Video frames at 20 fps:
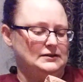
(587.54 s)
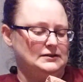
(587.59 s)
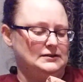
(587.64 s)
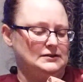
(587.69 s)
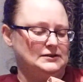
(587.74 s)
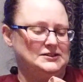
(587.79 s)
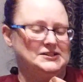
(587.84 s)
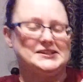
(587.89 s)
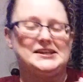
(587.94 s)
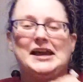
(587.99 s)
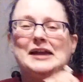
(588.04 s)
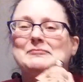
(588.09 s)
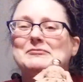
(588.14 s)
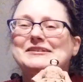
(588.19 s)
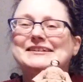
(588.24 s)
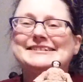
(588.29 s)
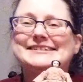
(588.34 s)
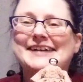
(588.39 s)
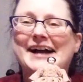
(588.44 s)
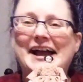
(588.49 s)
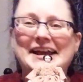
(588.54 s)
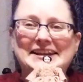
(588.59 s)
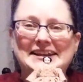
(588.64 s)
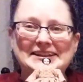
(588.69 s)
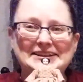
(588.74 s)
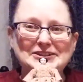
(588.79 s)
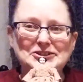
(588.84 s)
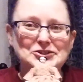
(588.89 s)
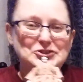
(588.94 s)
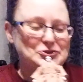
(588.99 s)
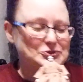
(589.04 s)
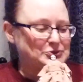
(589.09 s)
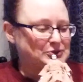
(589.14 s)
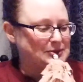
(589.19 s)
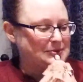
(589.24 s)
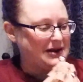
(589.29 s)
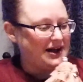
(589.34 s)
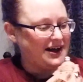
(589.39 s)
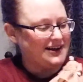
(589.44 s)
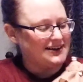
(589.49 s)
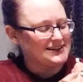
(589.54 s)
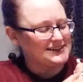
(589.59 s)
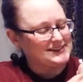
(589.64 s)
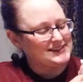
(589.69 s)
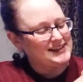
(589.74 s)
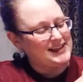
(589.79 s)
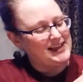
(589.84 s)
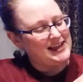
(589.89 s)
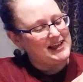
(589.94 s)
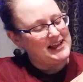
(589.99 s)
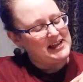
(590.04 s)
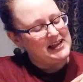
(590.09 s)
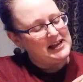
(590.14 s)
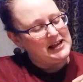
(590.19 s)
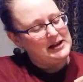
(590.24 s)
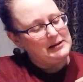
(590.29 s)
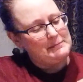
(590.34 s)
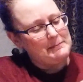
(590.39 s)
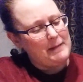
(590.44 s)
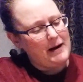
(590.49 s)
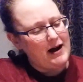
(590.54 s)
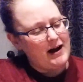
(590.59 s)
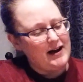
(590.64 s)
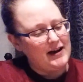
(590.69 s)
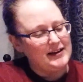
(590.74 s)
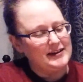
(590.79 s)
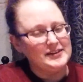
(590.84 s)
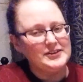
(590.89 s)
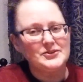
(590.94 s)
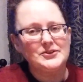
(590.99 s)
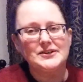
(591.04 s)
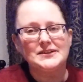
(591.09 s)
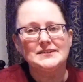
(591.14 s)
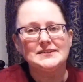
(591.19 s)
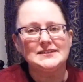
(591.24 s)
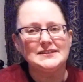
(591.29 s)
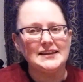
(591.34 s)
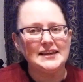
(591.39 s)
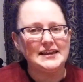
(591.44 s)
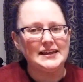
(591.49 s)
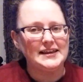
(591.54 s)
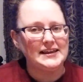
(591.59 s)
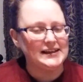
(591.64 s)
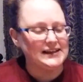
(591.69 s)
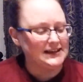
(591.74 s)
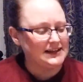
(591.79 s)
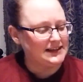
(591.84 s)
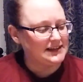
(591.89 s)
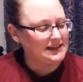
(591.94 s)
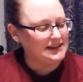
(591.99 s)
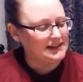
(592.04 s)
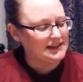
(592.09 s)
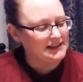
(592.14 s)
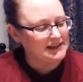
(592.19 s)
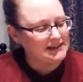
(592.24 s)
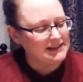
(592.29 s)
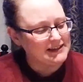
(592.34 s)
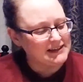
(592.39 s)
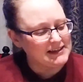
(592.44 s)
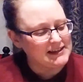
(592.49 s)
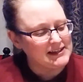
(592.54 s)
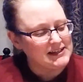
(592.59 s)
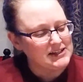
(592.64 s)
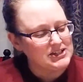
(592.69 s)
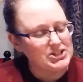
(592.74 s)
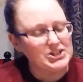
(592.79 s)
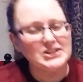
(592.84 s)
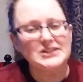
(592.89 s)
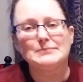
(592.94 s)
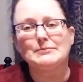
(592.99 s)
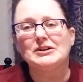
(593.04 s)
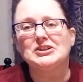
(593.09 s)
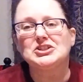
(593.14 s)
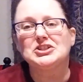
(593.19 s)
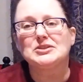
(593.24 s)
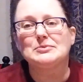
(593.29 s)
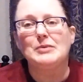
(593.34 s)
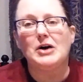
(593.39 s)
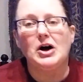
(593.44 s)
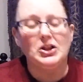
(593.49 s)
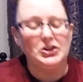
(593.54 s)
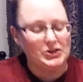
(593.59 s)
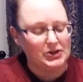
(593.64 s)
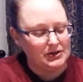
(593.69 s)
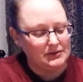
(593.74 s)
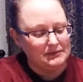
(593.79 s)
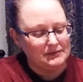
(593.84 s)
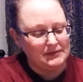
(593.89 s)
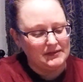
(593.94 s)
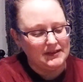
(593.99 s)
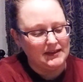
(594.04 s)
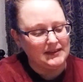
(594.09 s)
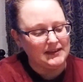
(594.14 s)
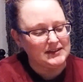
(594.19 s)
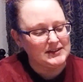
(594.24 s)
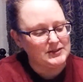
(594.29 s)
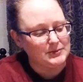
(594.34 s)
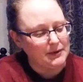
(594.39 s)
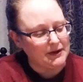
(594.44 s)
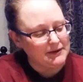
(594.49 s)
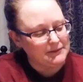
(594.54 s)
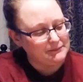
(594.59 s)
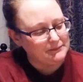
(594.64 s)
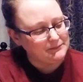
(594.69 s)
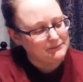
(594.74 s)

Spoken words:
She came in a tiny little jewelry box, but you can see she's much smaller than this one.